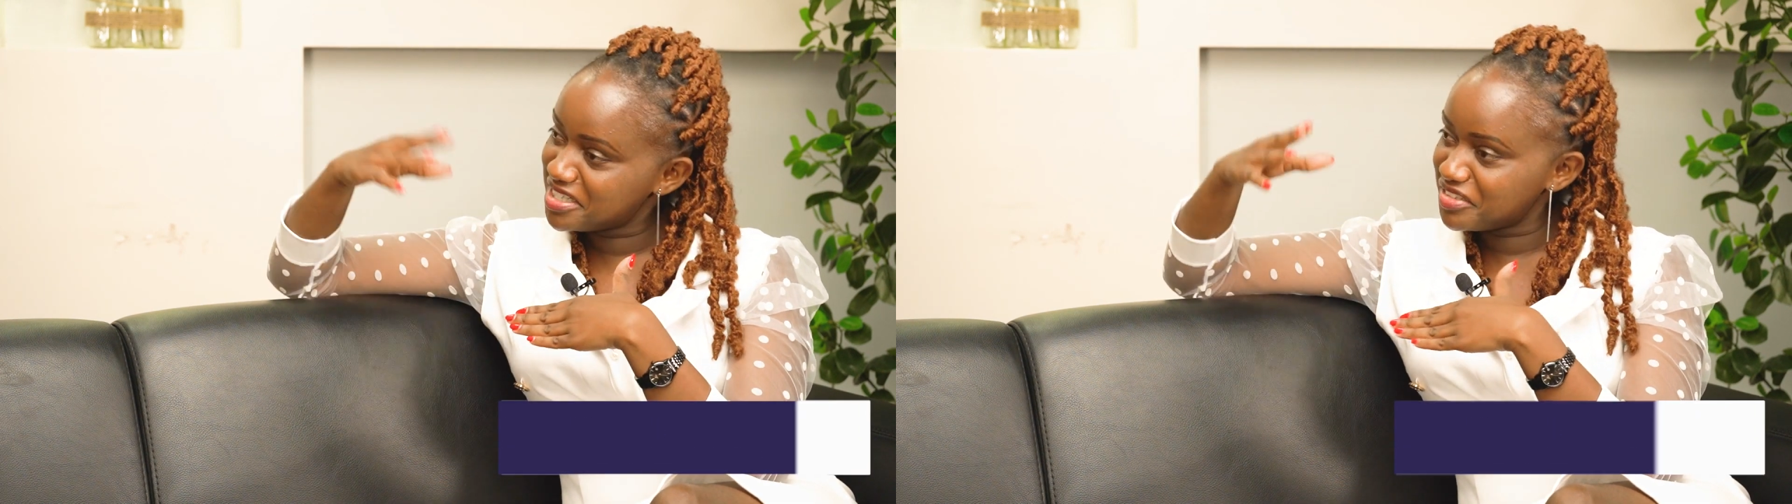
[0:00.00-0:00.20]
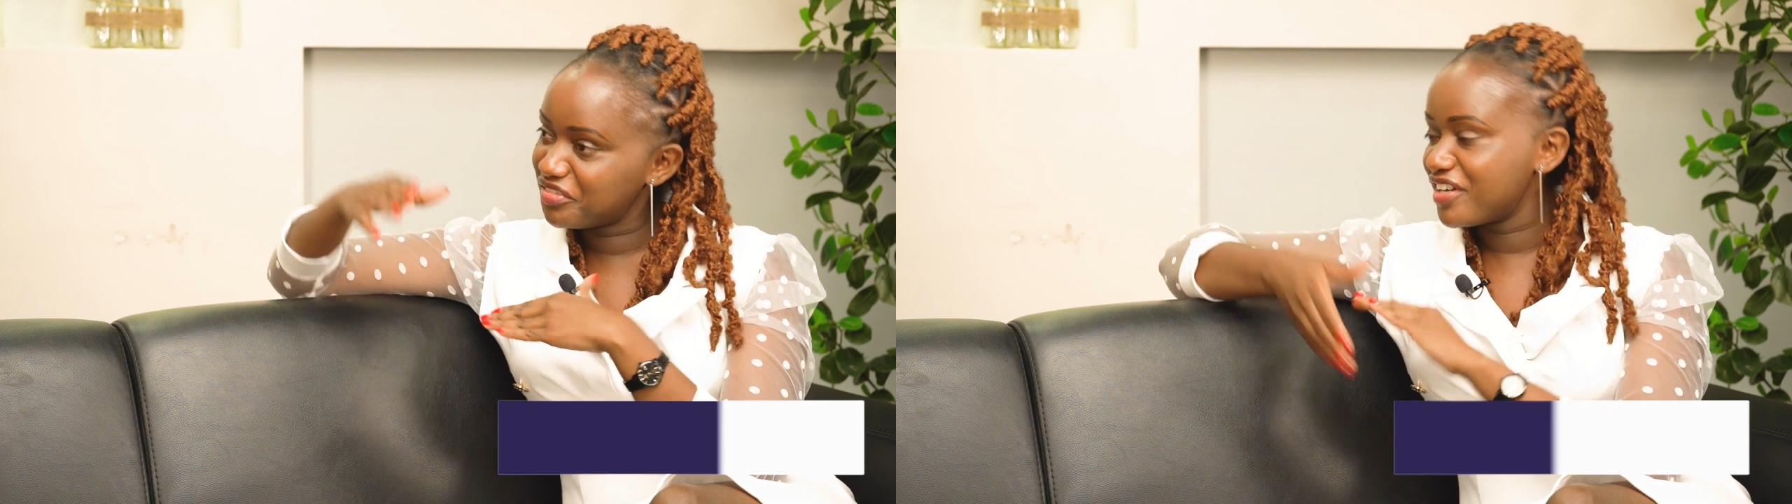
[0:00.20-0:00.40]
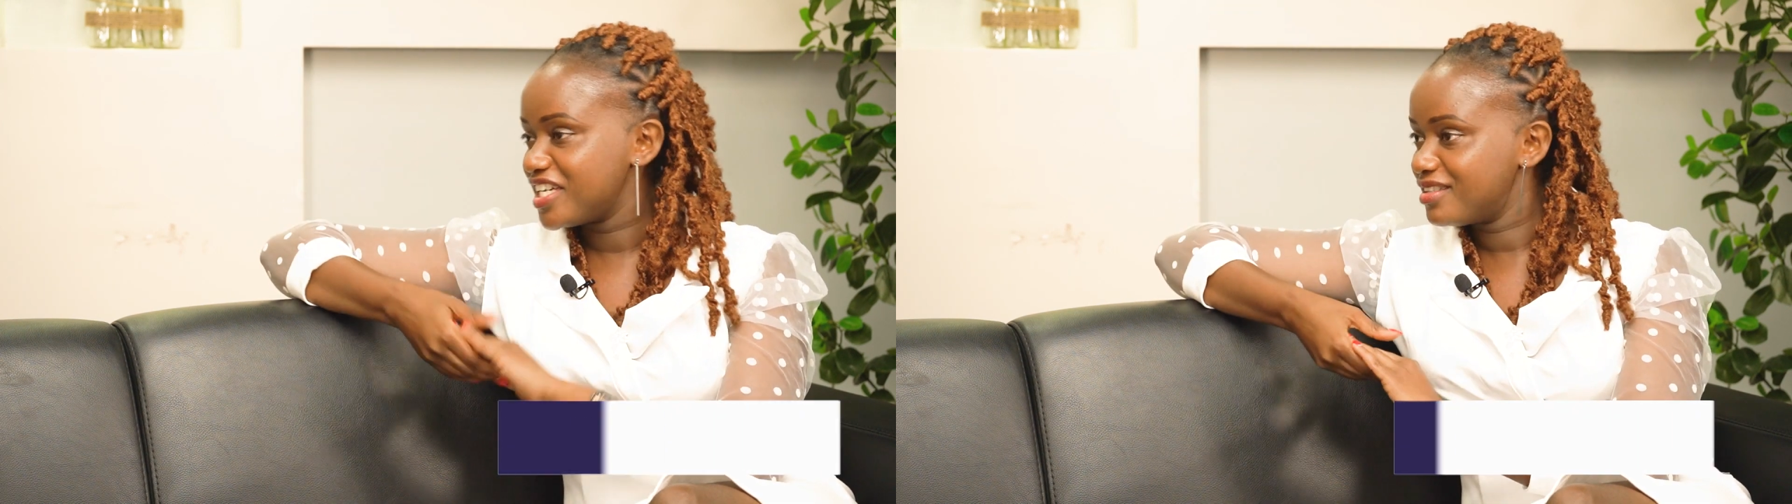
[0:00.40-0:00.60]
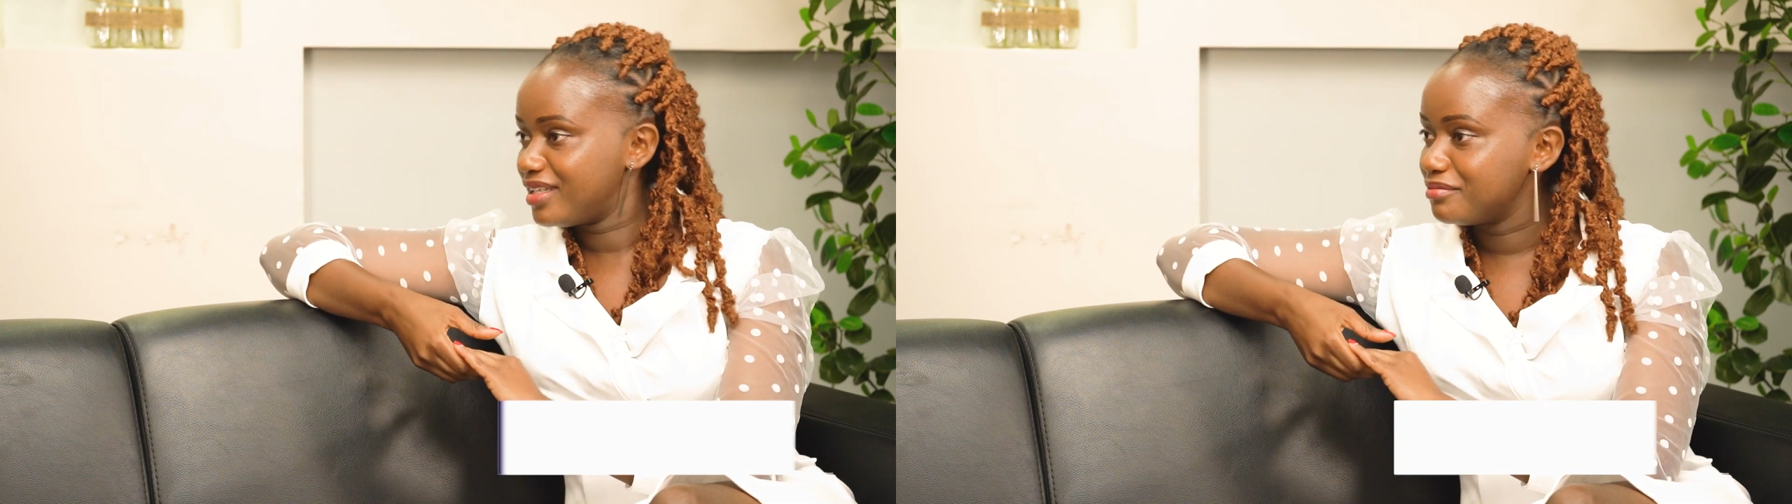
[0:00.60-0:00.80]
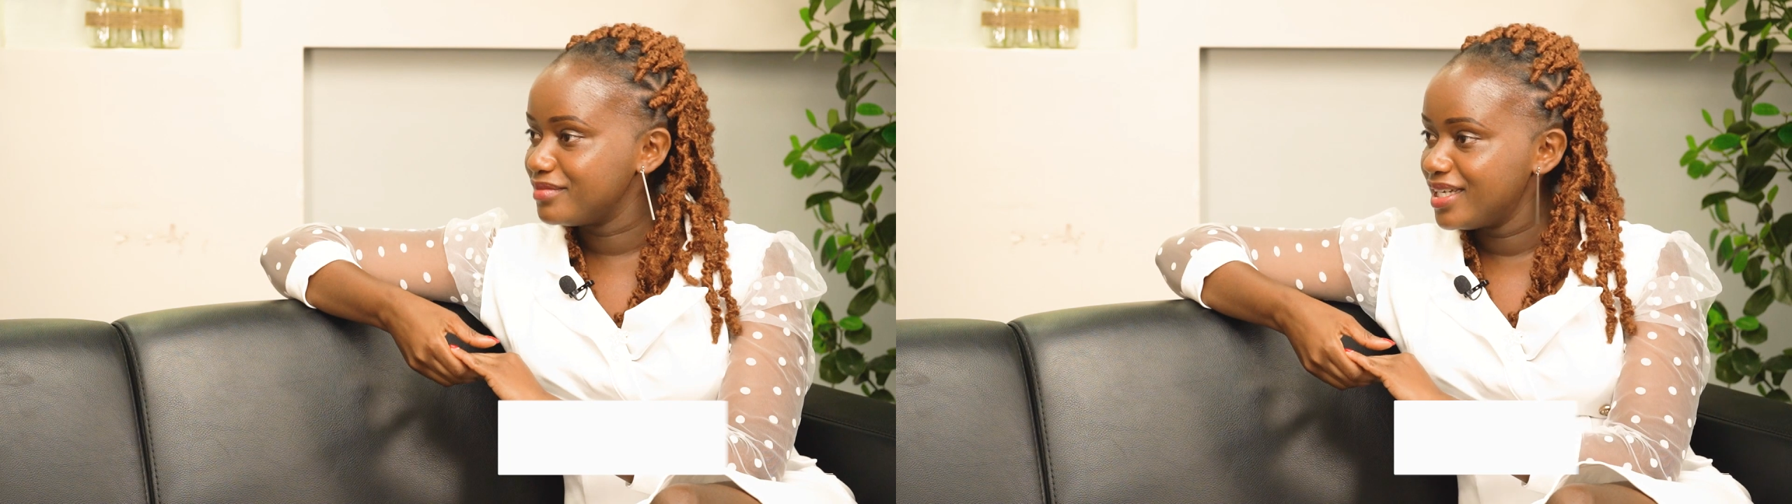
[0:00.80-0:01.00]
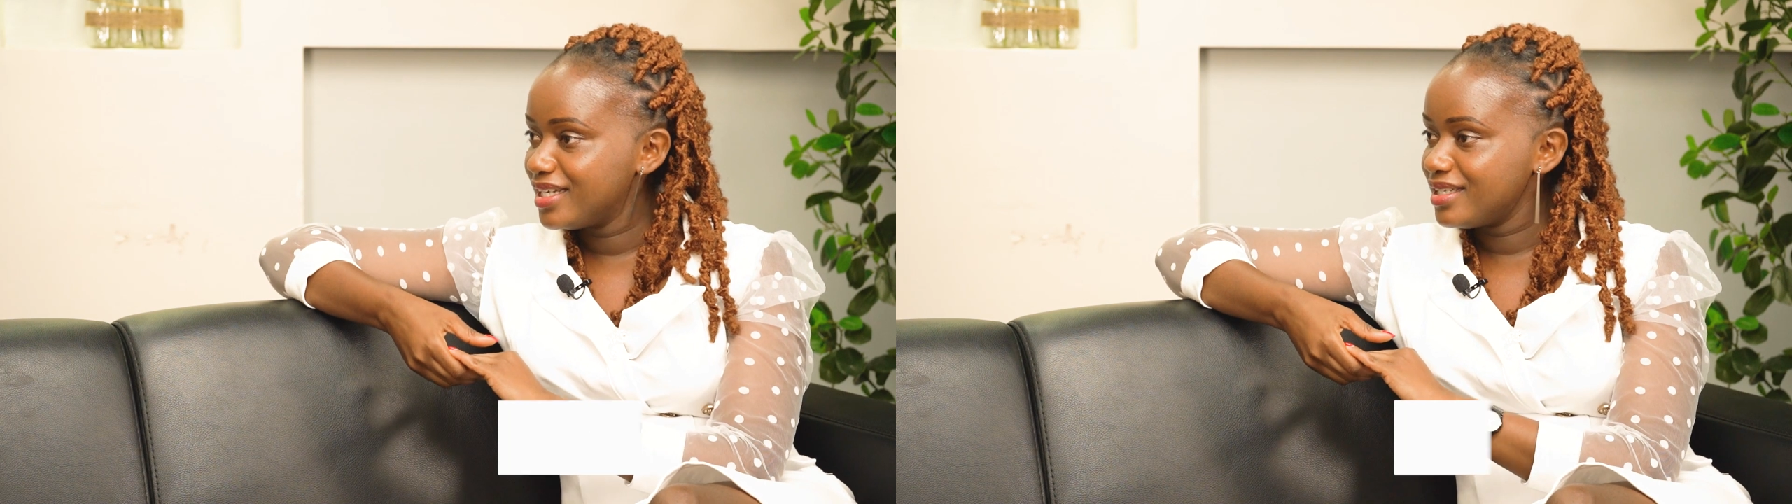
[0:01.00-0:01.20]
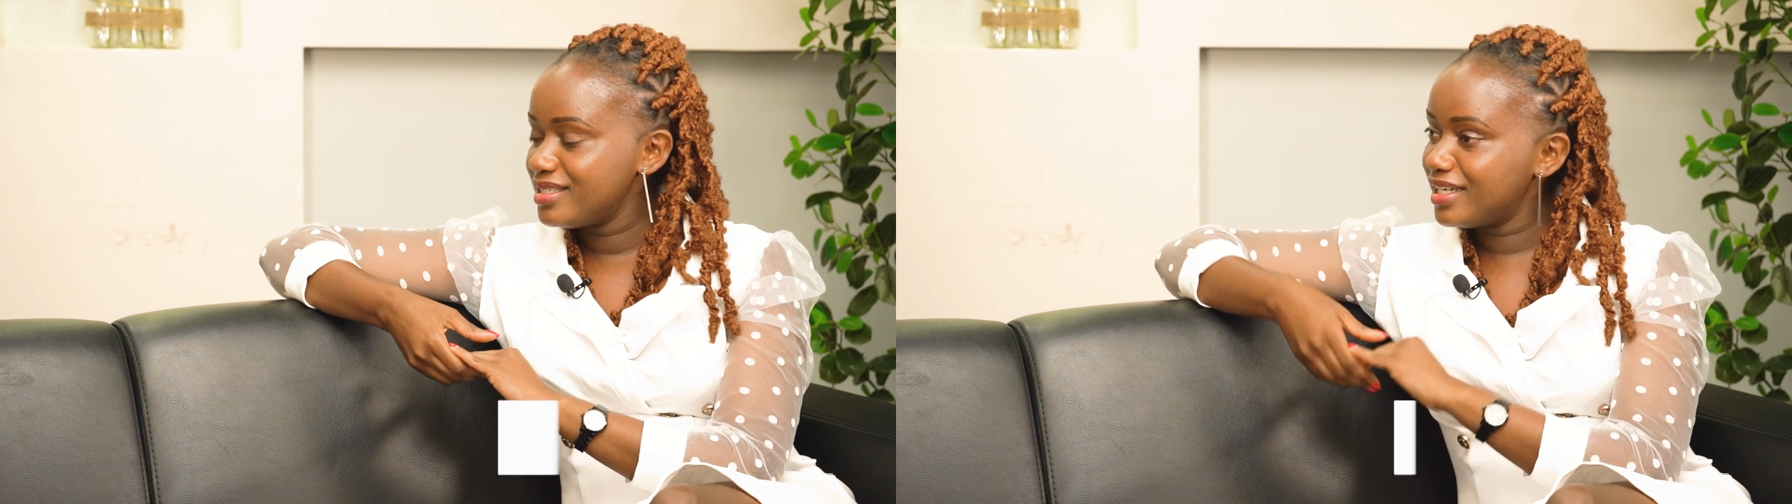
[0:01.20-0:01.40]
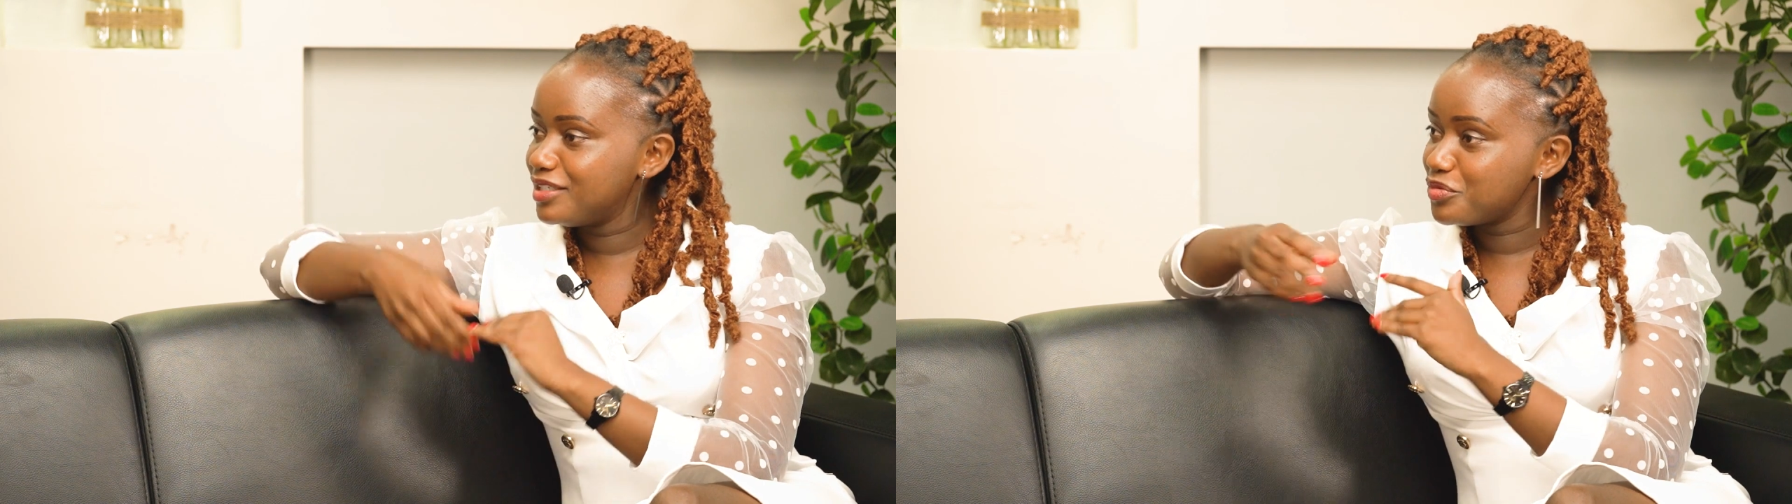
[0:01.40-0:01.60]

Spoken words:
refresh them, tell